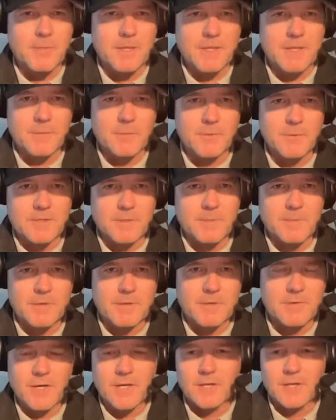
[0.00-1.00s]
bit with some of the
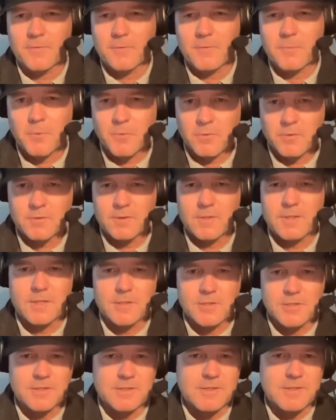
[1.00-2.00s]
transfer portal
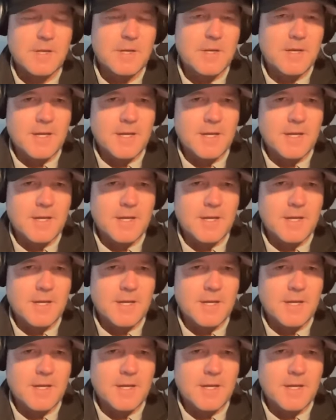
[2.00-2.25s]
additions,